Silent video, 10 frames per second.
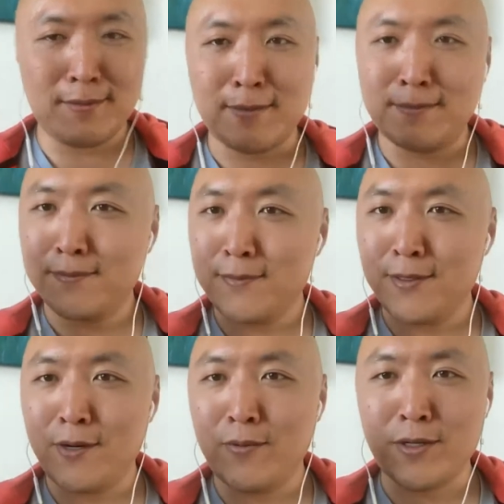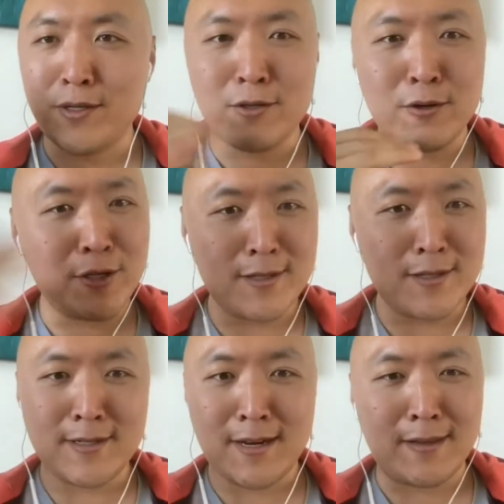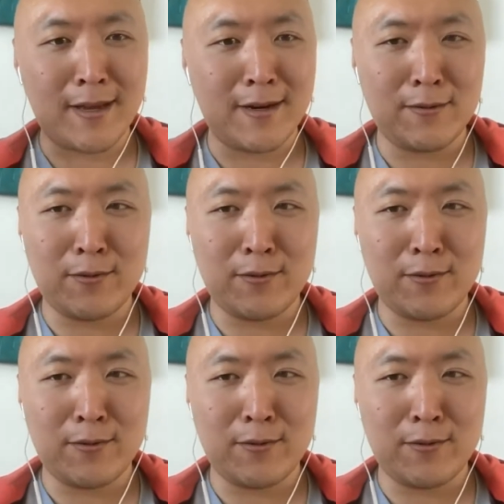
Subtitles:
And like, when Satoshi sent out that